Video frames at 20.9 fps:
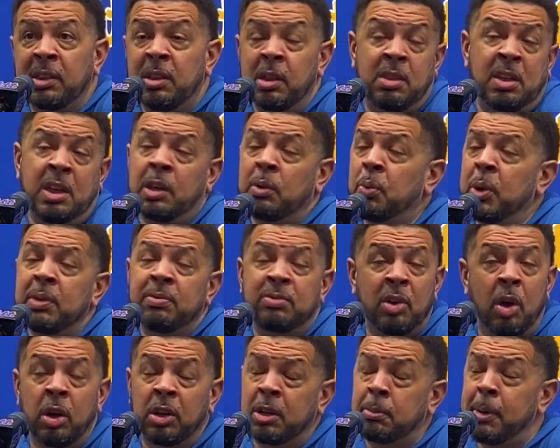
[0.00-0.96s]
The thing we've
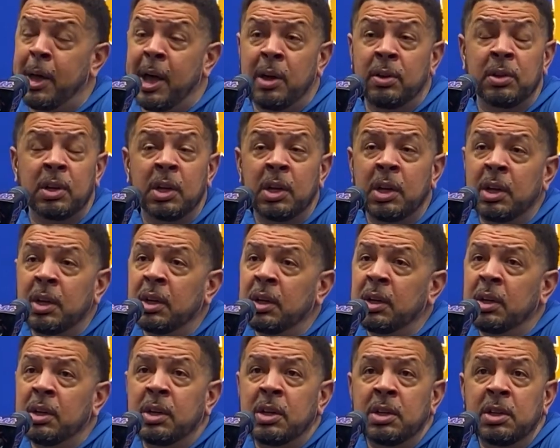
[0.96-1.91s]
talked about
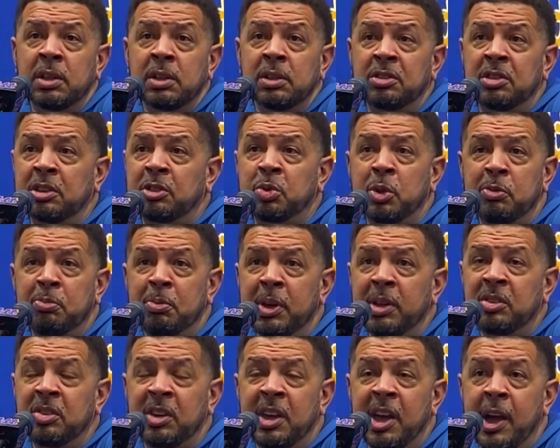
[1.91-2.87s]
since we've been
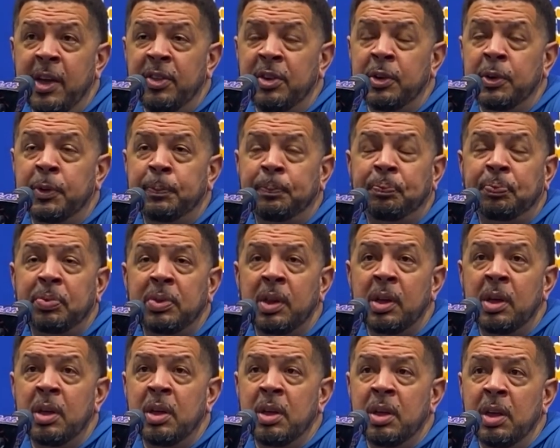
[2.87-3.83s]
together
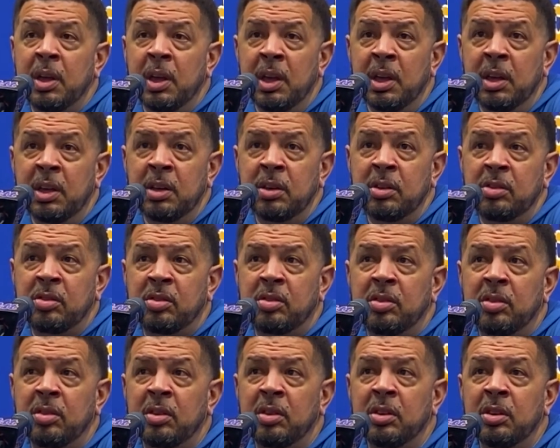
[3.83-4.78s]
is
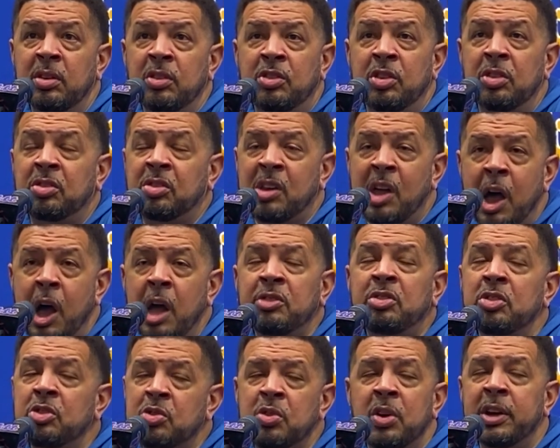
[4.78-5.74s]
just
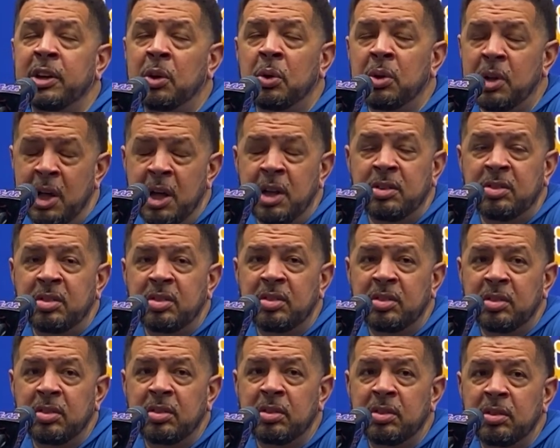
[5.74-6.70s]
concentrate on us.
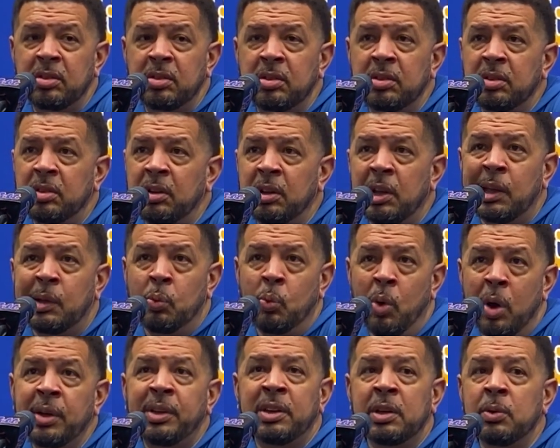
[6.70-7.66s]
Like,
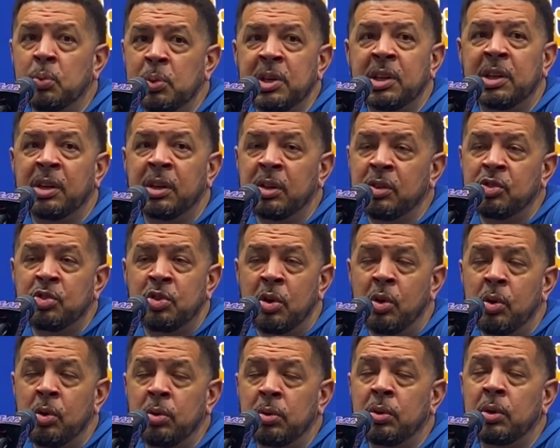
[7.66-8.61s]
what can we
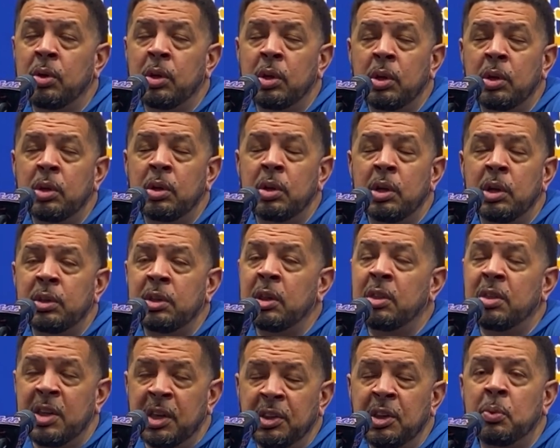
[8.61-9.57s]
control? The
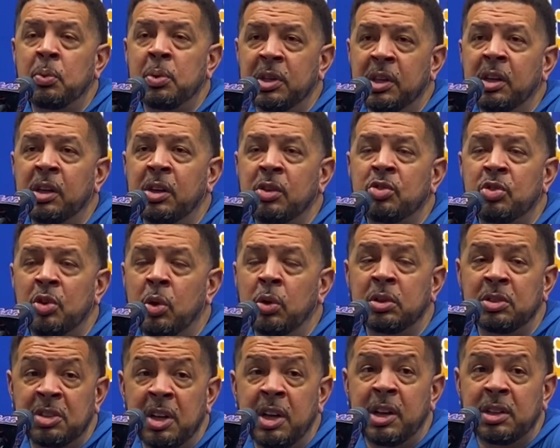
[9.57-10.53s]
thing that we can control
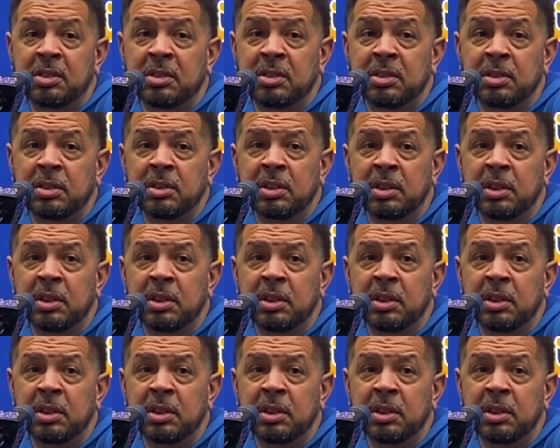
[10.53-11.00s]
is us.